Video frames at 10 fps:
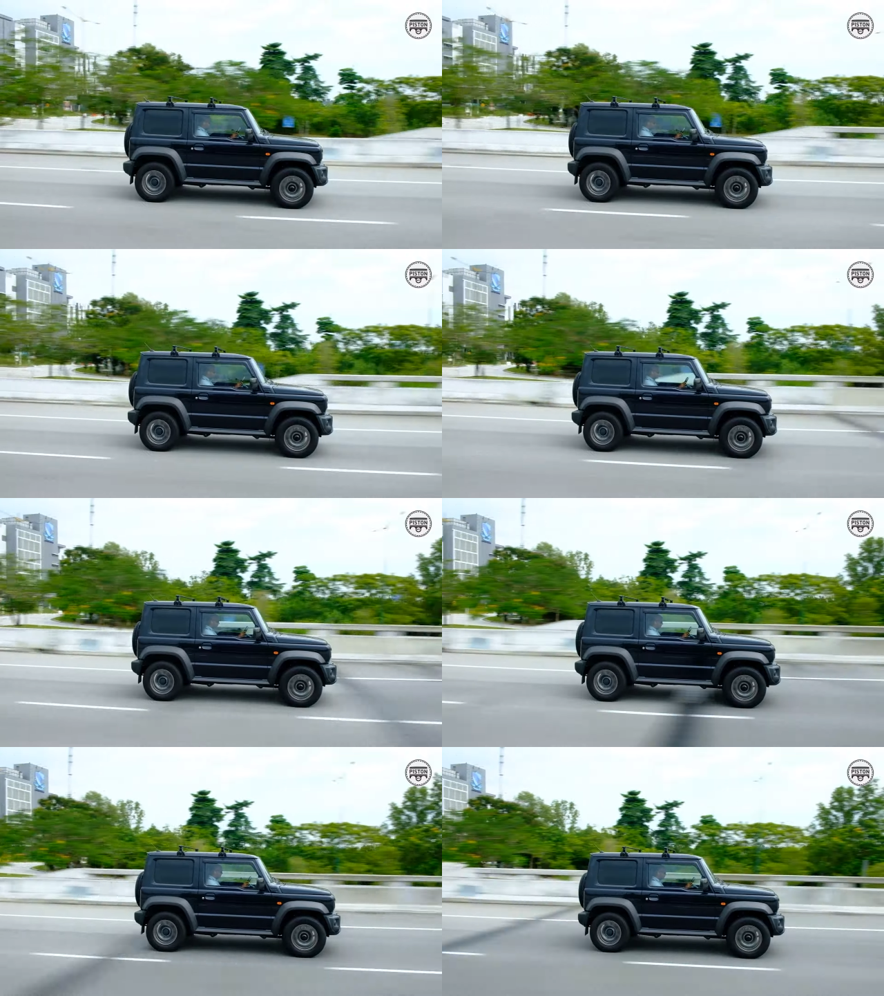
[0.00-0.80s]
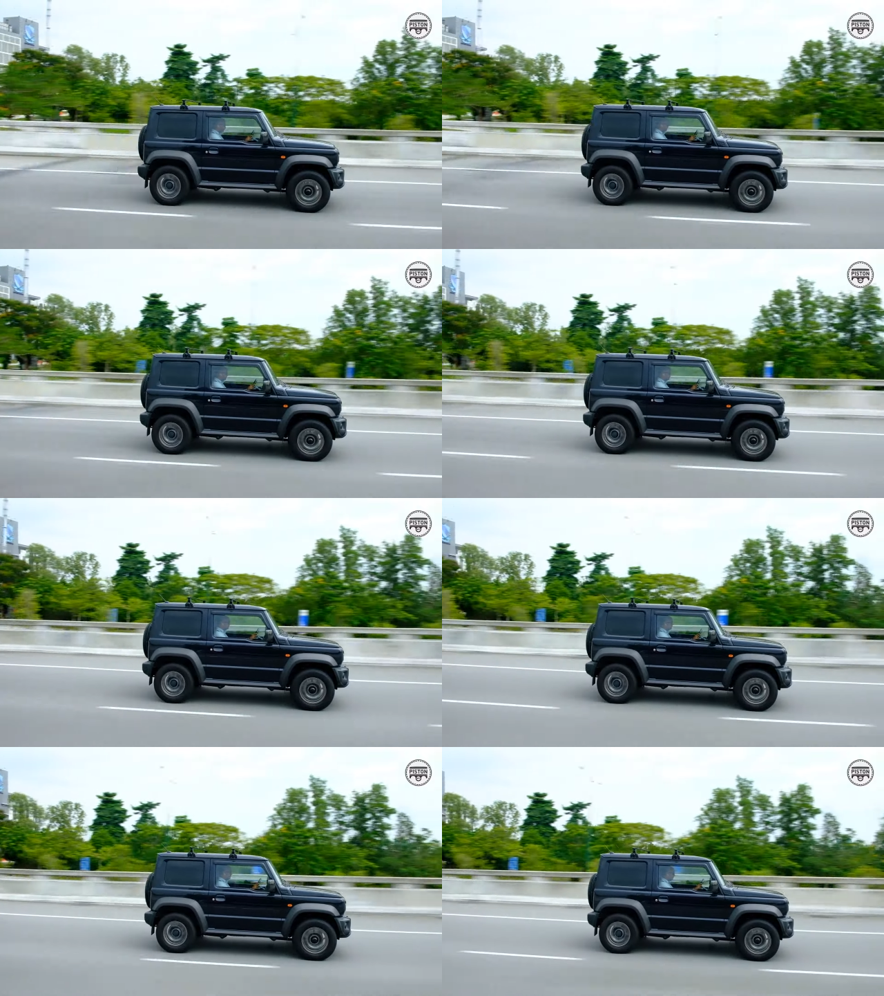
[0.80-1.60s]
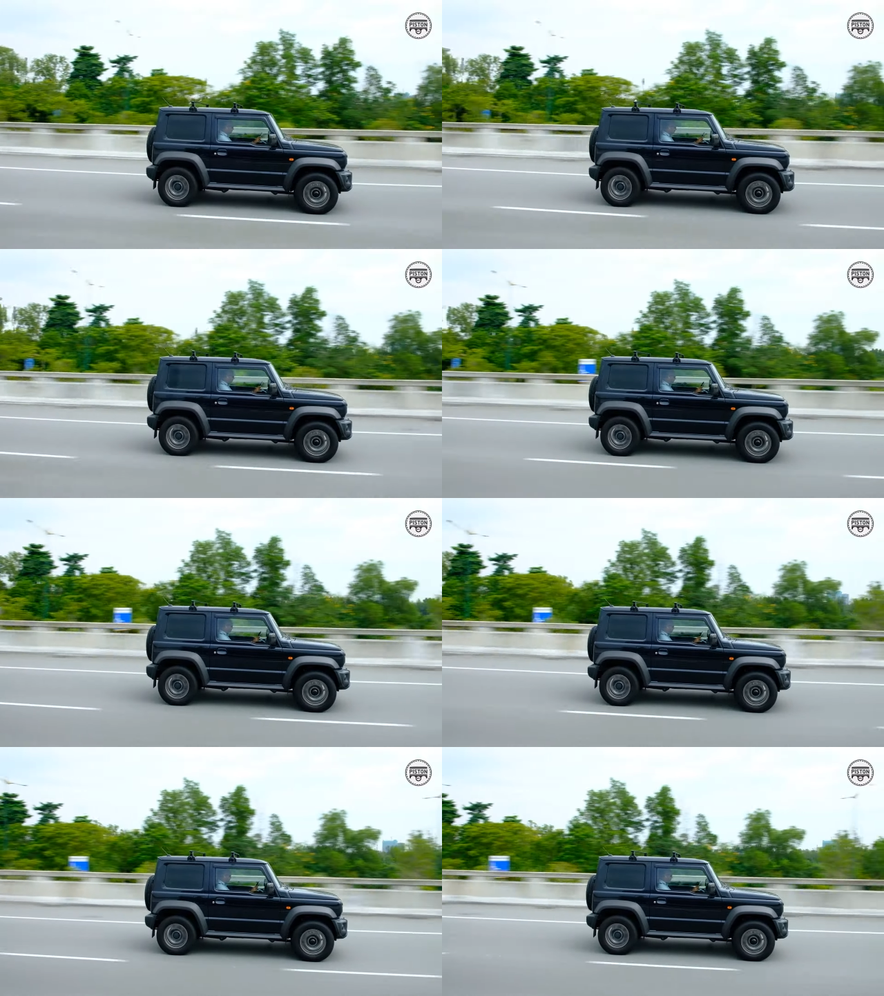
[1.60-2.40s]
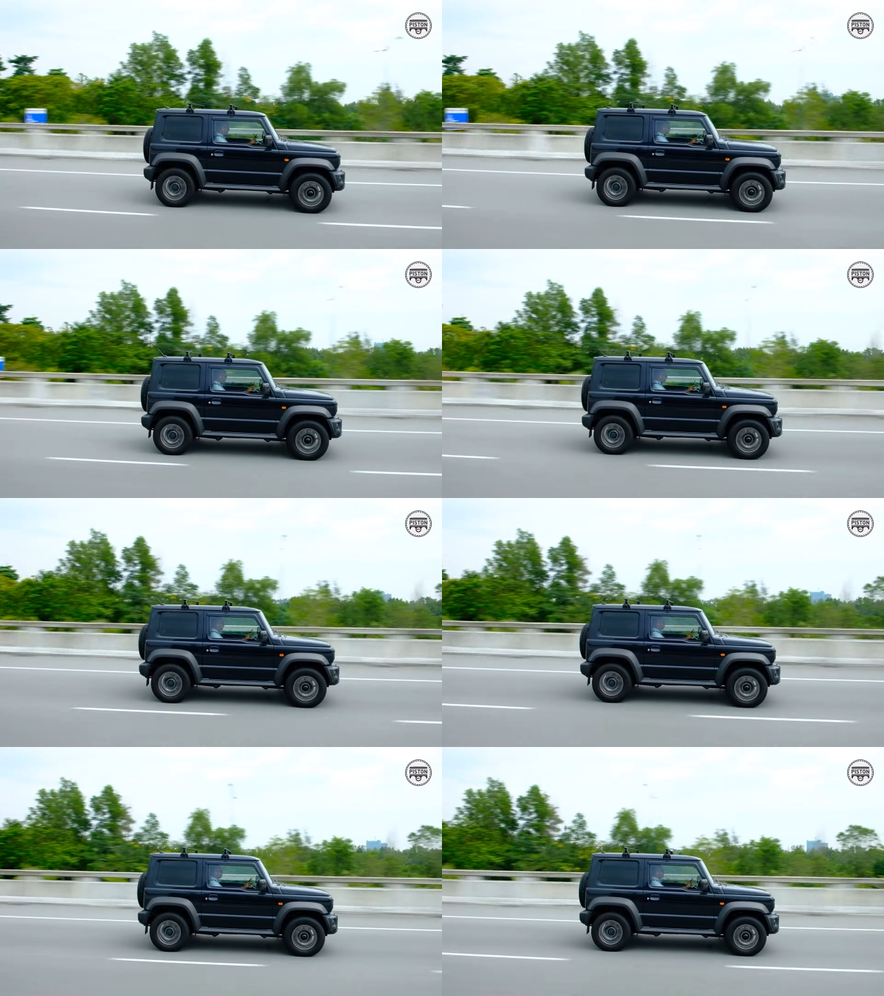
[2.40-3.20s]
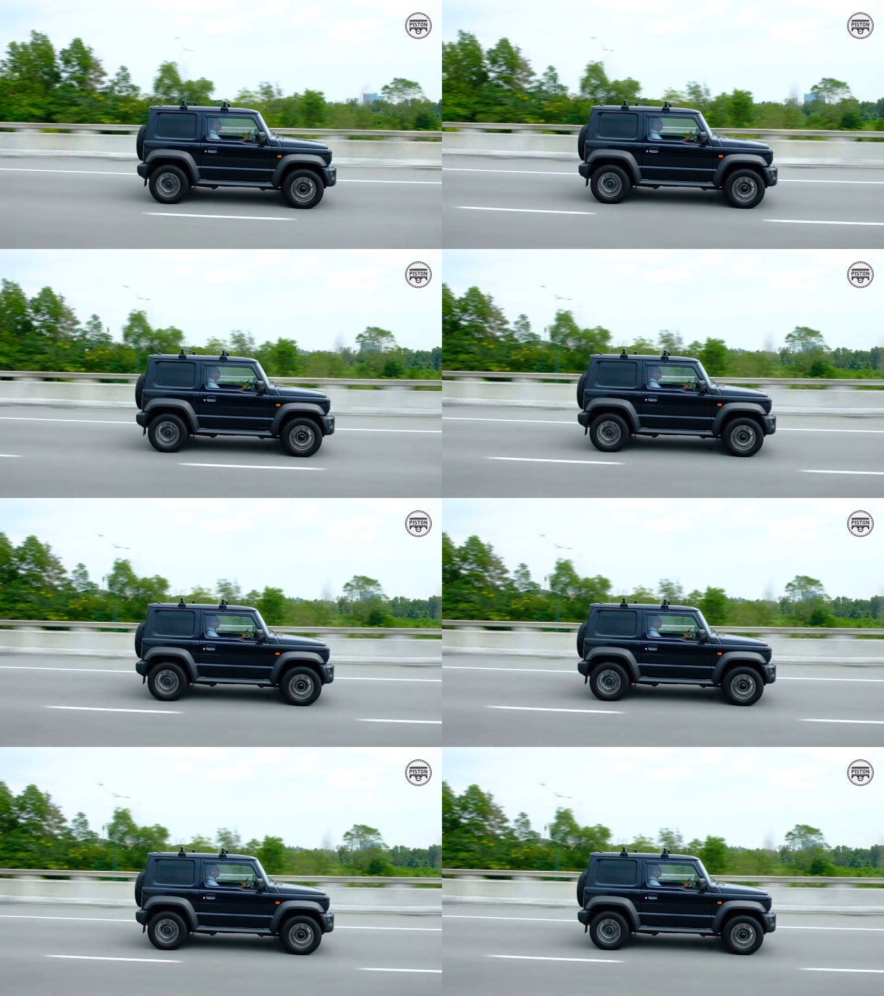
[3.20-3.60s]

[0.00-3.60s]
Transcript: Nobody's mouth can be seen.